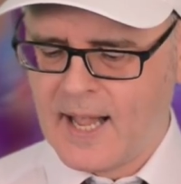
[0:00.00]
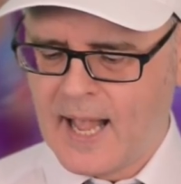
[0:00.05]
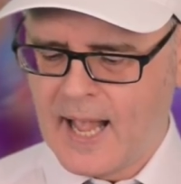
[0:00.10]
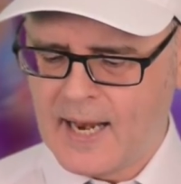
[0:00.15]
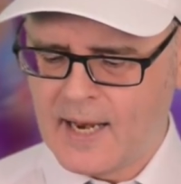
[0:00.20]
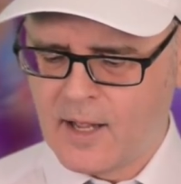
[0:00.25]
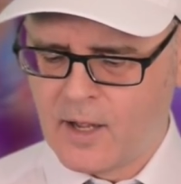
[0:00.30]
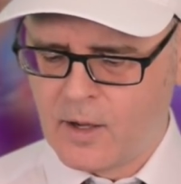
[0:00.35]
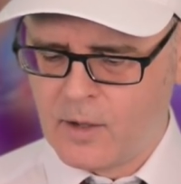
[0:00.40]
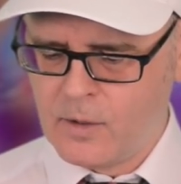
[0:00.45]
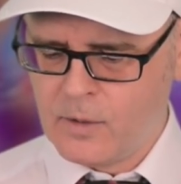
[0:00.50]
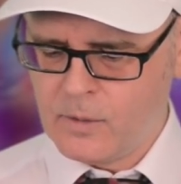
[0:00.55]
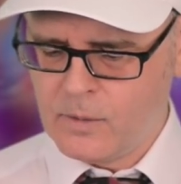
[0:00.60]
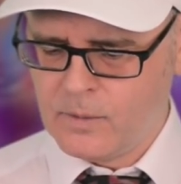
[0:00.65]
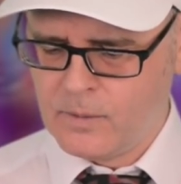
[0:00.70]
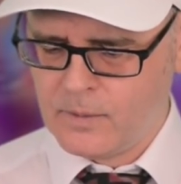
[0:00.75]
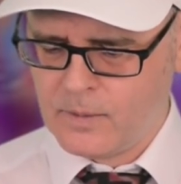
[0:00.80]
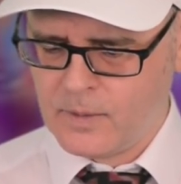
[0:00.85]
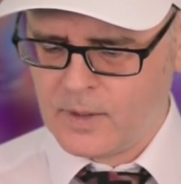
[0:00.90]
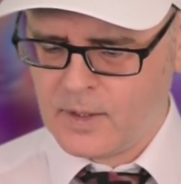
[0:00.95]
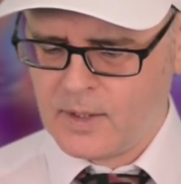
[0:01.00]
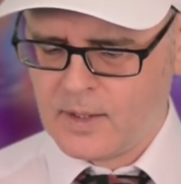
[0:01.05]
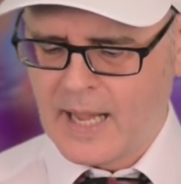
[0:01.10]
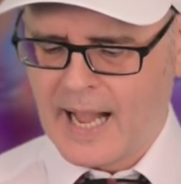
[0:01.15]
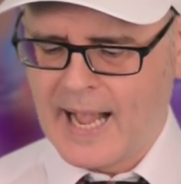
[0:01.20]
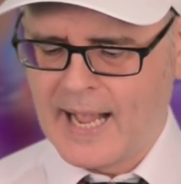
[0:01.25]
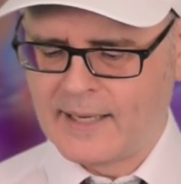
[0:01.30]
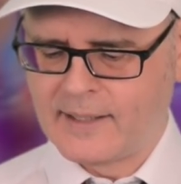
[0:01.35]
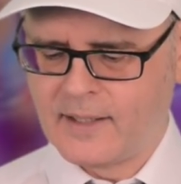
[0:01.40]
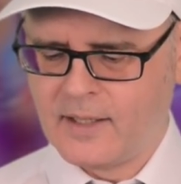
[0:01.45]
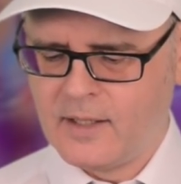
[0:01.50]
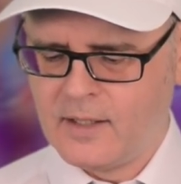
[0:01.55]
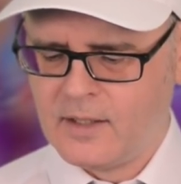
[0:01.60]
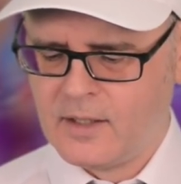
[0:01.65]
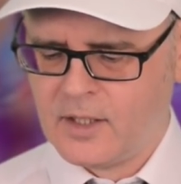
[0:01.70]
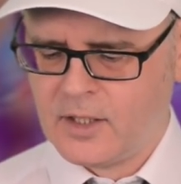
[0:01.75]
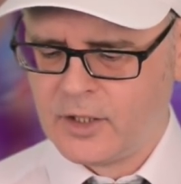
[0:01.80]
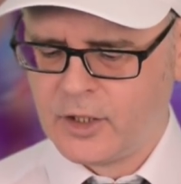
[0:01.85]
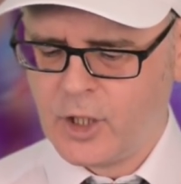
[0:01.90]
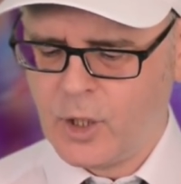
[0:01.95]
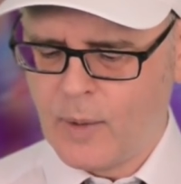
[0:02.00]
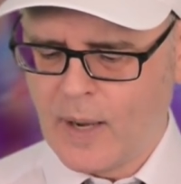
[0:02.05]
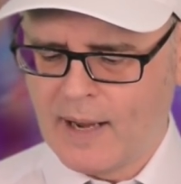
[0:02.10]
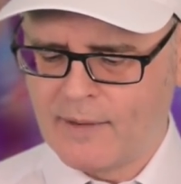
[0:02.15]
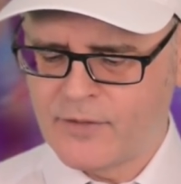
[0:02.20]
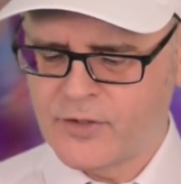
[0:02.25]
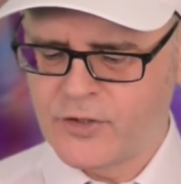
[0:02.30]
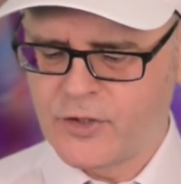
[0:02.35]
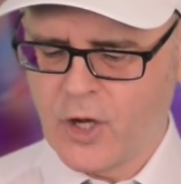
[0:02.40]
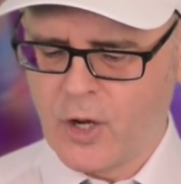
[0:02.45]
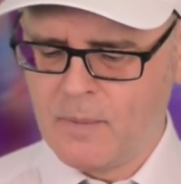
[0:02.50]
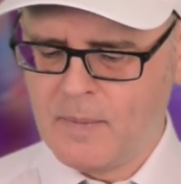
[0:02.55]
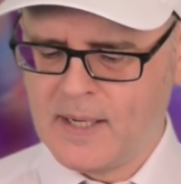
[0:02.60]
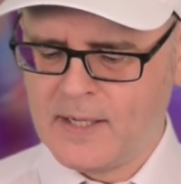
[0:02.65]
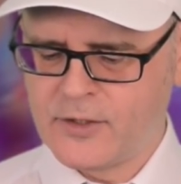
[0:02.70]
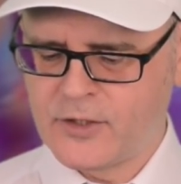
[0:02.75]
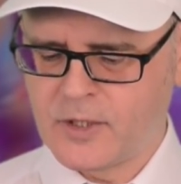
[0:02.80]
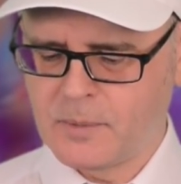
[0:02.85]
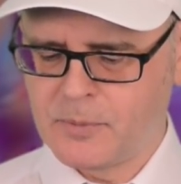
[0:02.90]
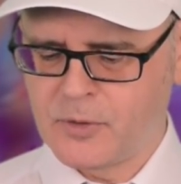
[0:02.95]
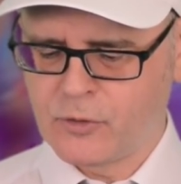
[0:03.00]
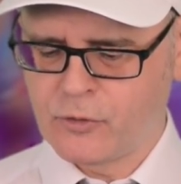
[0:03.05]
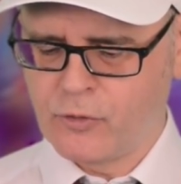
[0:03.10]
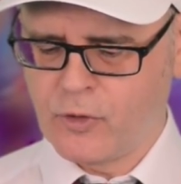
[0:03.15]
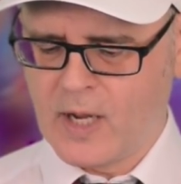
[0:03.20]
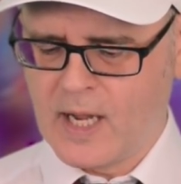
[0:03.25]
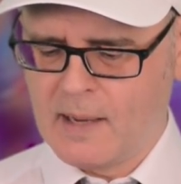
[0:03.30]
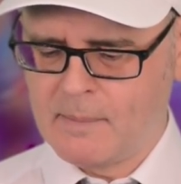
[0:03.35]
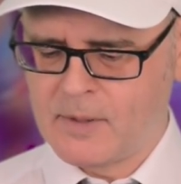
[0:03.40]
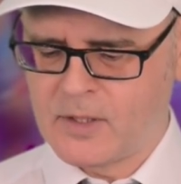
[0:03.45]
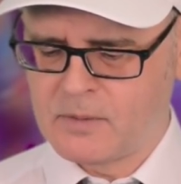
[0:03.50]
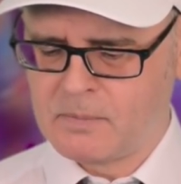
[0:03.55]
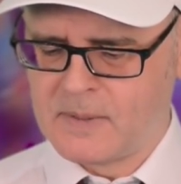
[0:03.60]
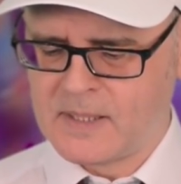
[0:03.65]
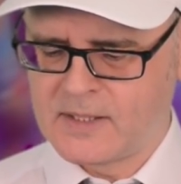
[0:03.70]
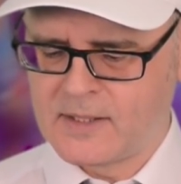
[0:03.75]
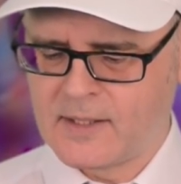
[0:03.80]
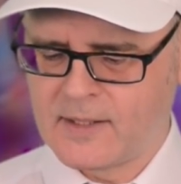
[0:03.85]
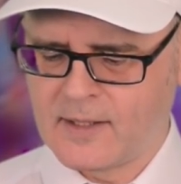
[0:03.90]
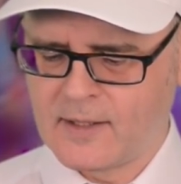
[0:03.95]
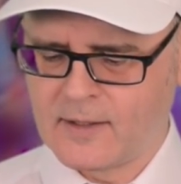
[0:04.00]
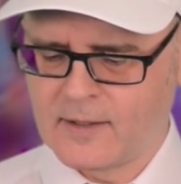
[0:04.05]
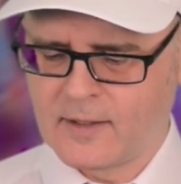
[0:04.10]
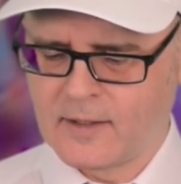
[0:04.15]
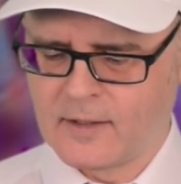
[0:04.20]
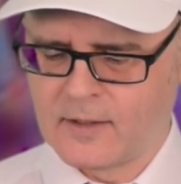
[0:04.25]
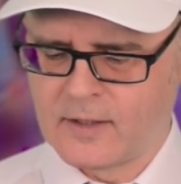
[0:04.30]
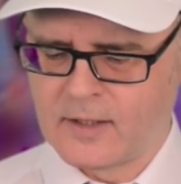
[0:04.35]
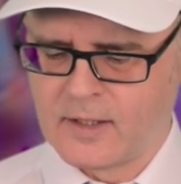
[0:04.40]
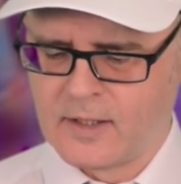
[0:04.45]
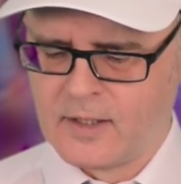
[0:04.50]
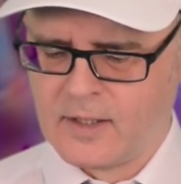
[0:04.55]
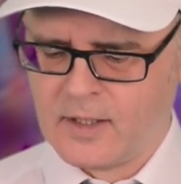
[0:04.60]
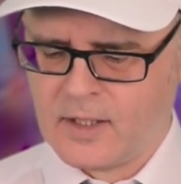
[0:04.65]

Hello, Anna. You have so many subscribers, Mr. Duncan.